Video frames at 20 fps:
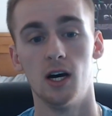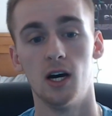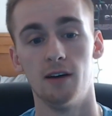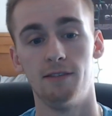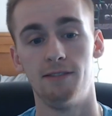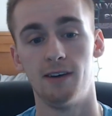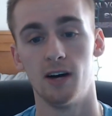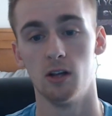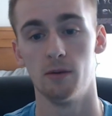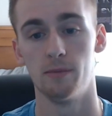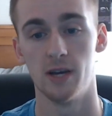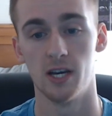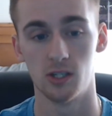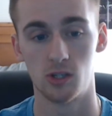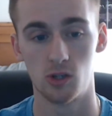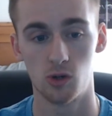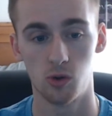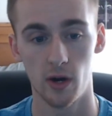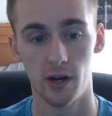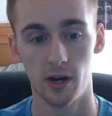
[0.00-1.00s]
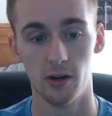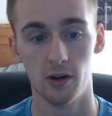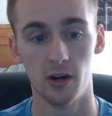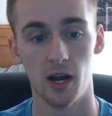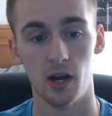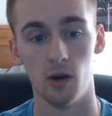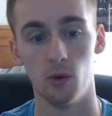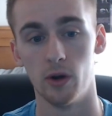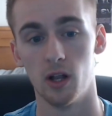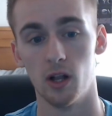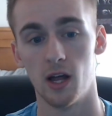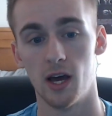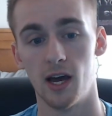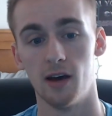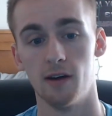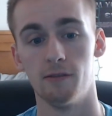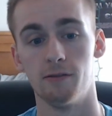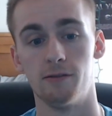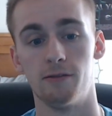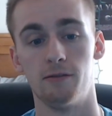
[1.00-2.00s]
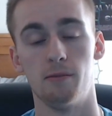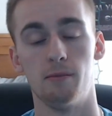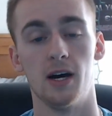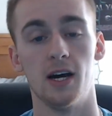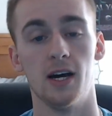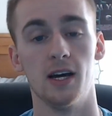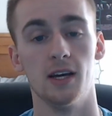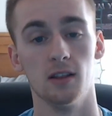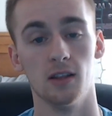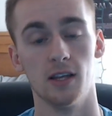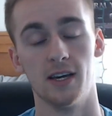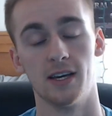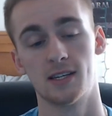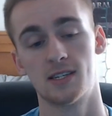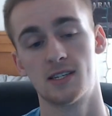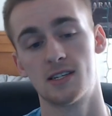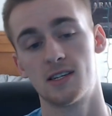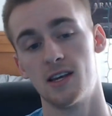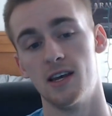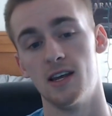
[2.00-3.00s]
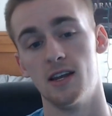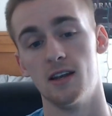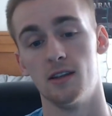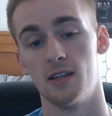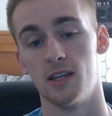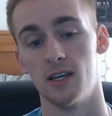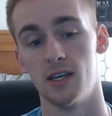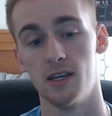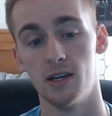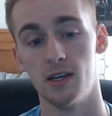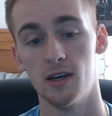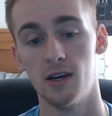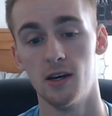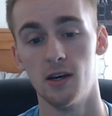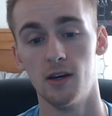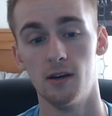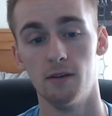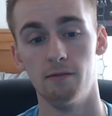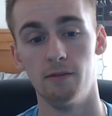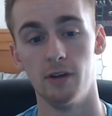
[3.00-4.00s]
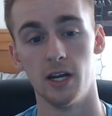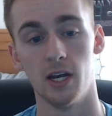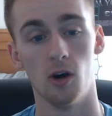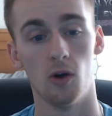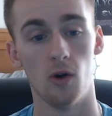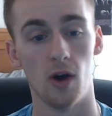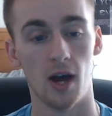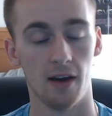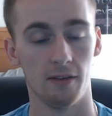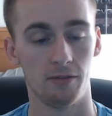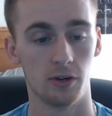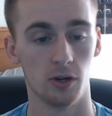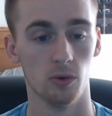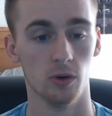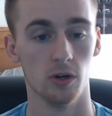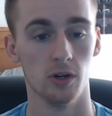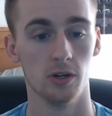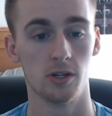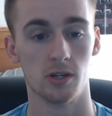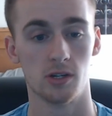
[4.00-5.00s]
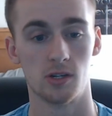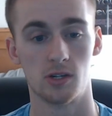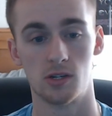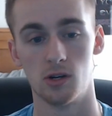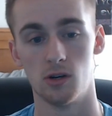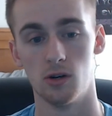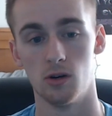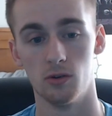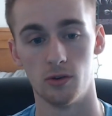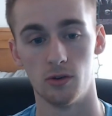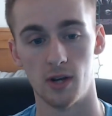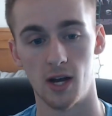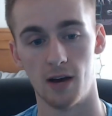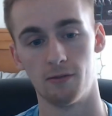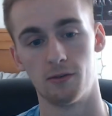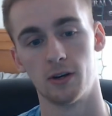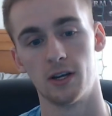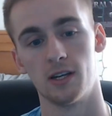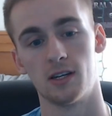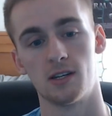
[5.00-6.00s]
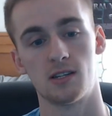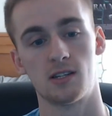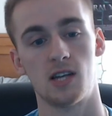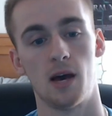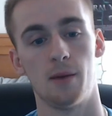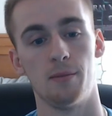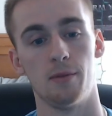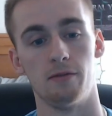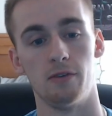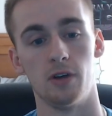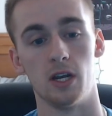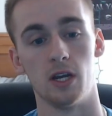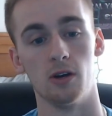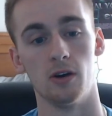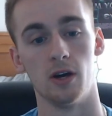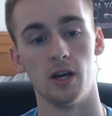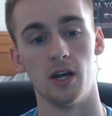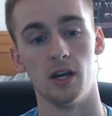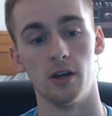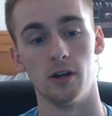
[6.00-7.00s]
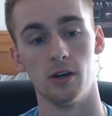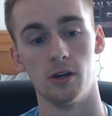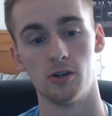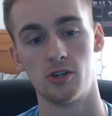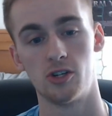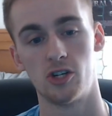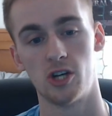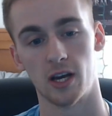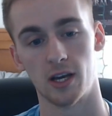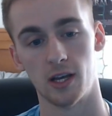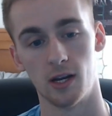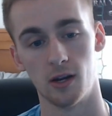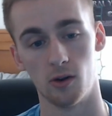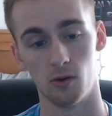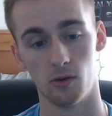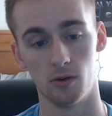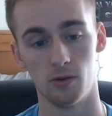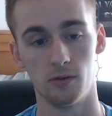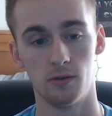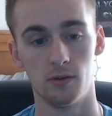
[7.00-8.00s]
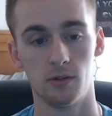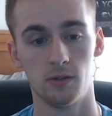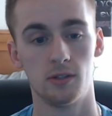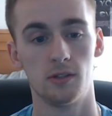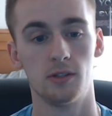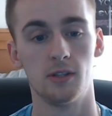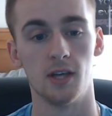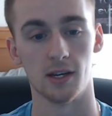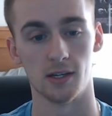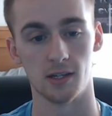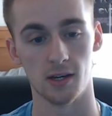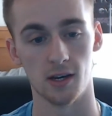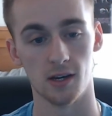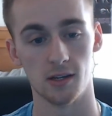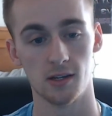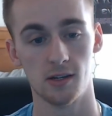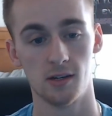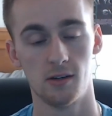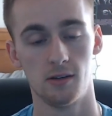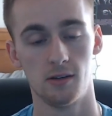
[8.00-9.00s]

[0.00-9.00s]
Follow me on Twitter. I will have my links in the video afterwards, so do not forget to stop the video and check it out. Thanks, guys.